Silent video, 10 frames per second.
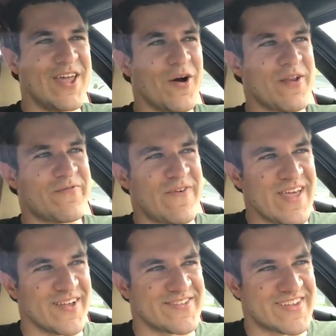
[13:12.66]
You know, it
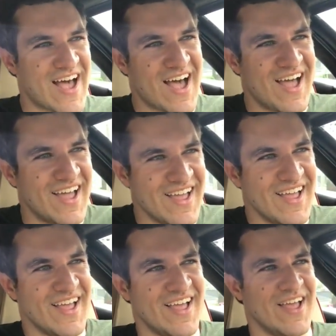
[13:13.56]
feels,
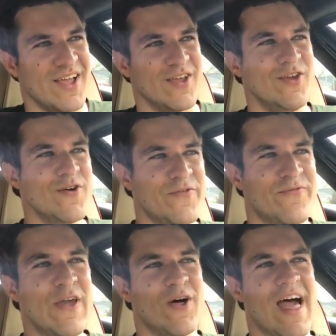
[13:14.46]
you
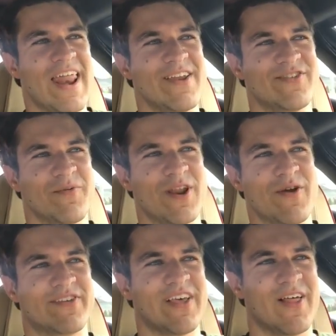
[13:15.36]
feel that engine
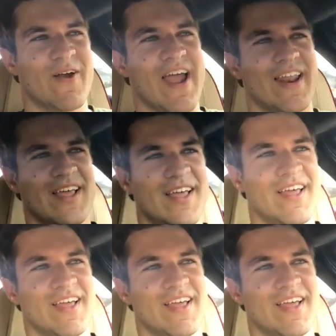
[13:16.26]
when you accelerate.